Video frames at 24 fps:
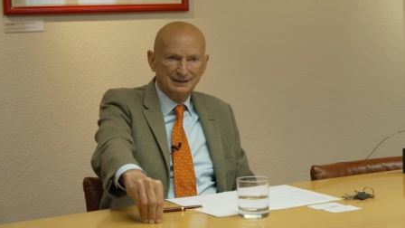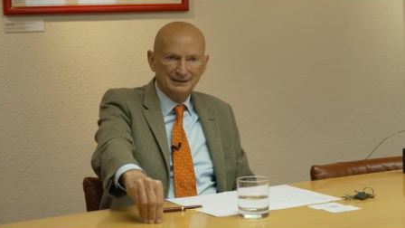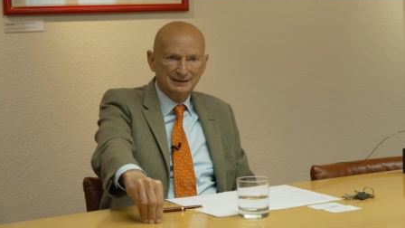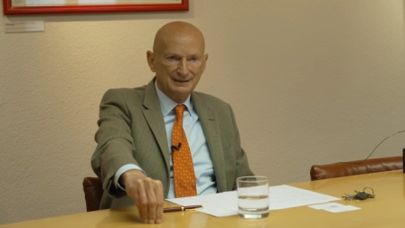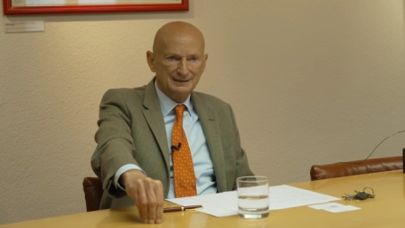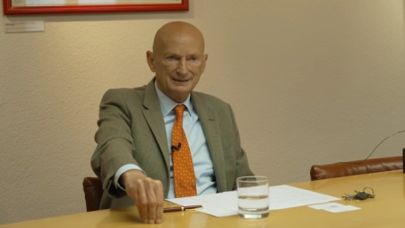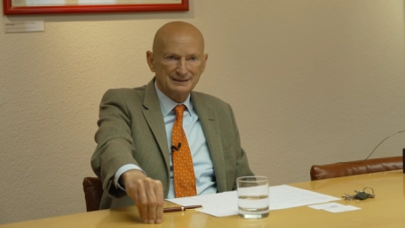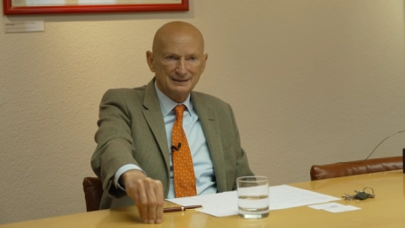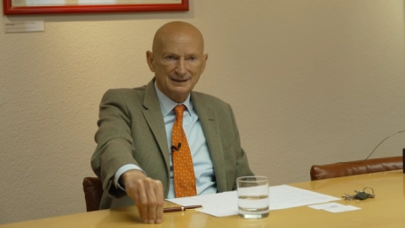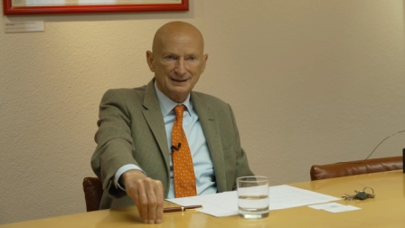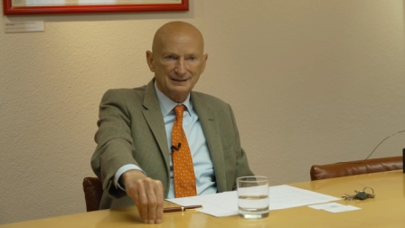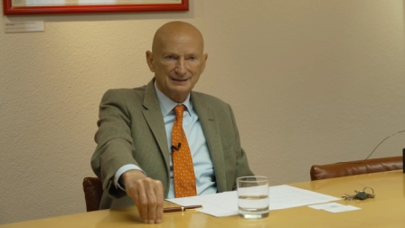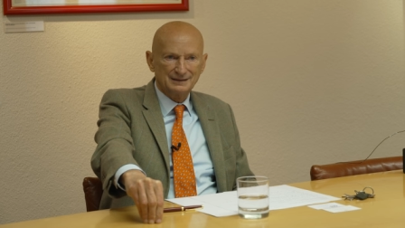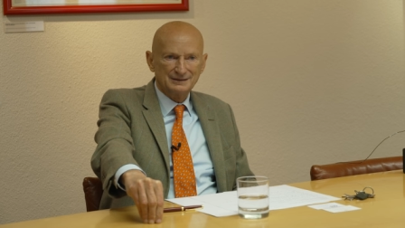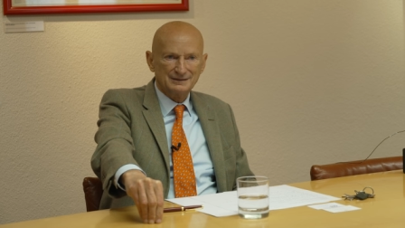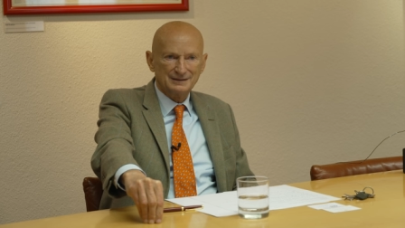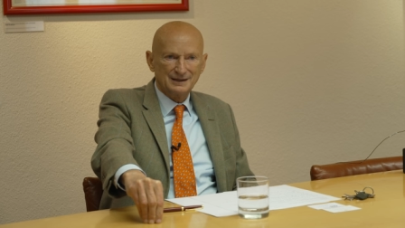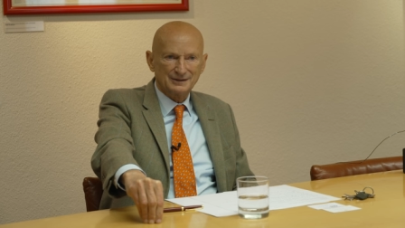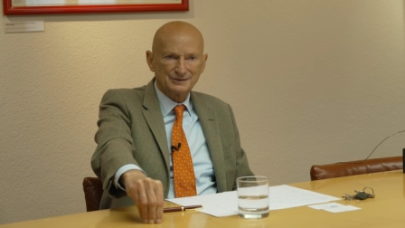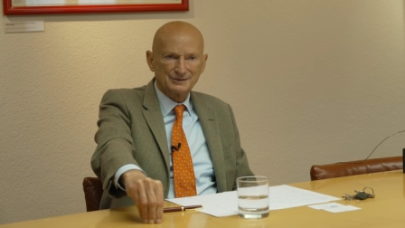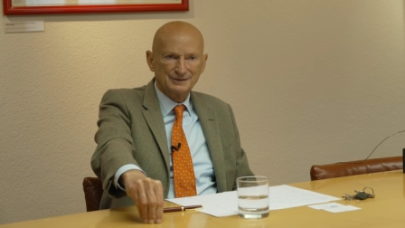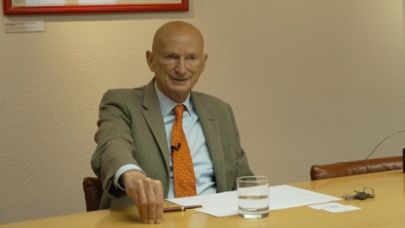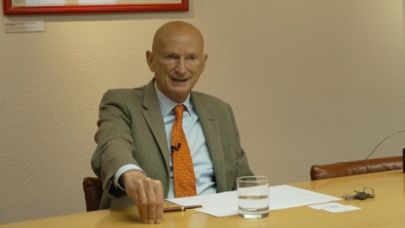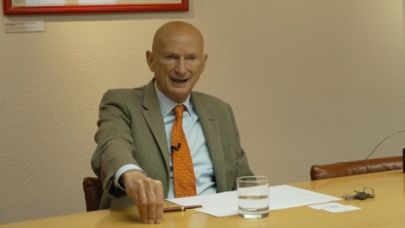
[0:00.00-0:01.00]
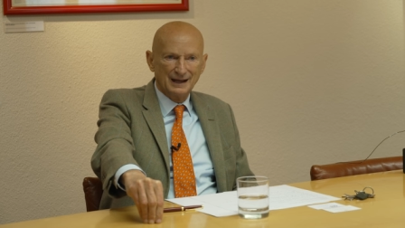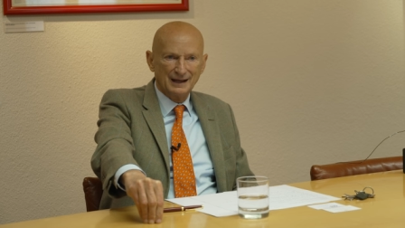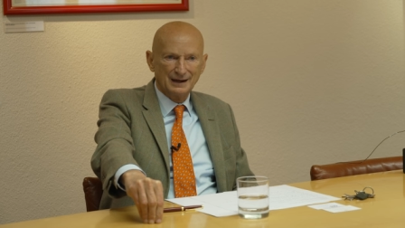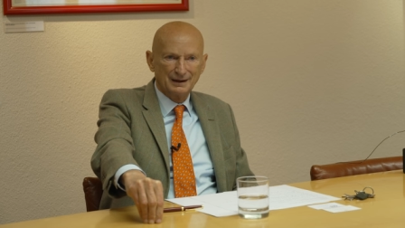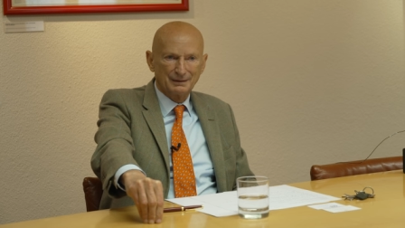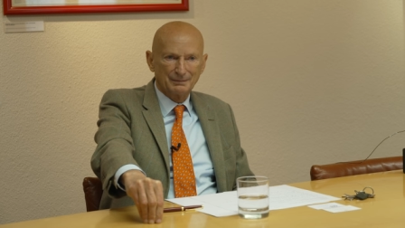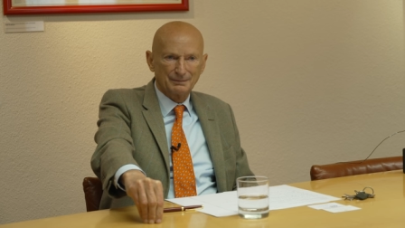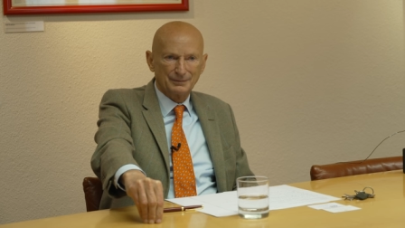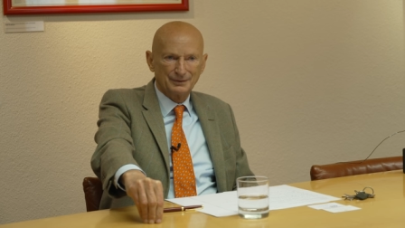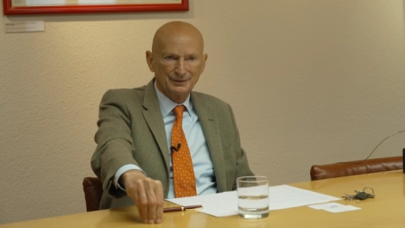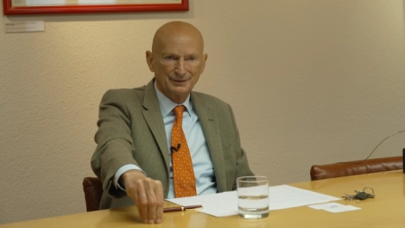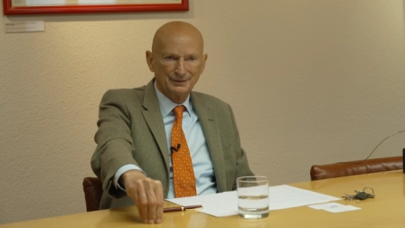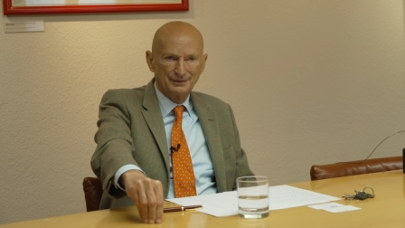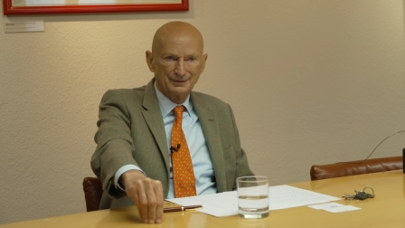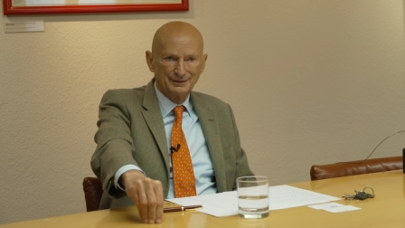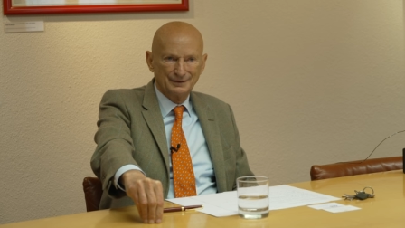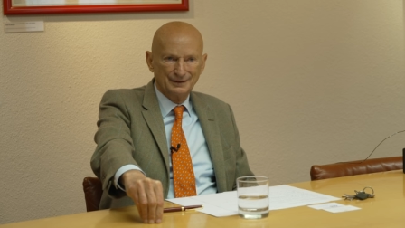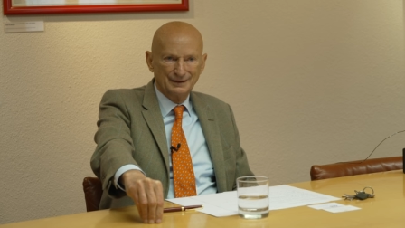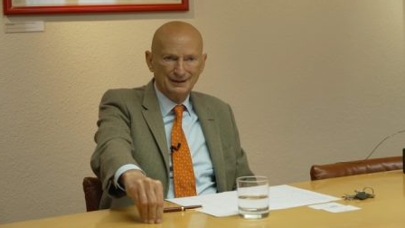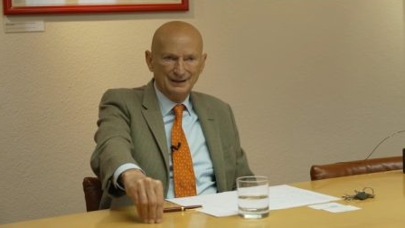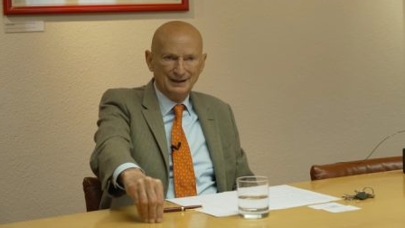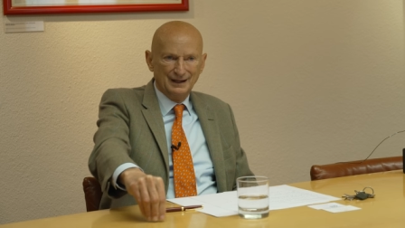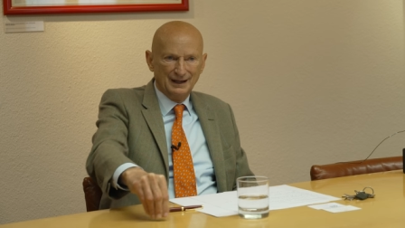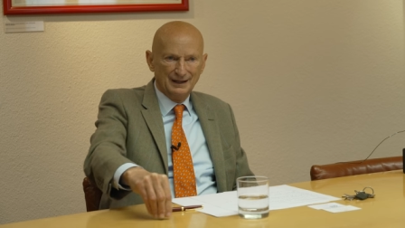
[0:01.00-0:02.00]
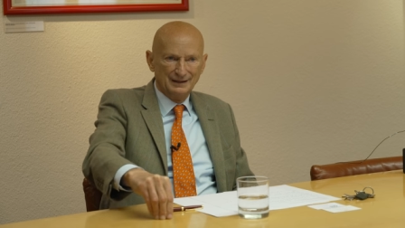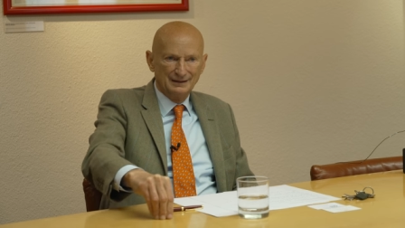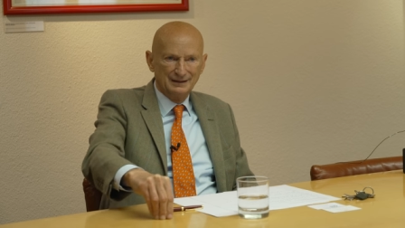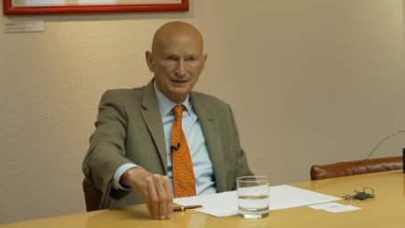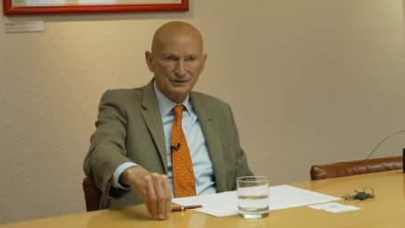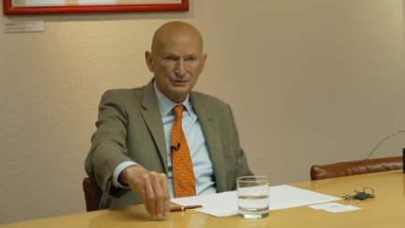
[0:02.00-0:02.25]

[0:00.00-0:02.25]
This, this doesn't help. And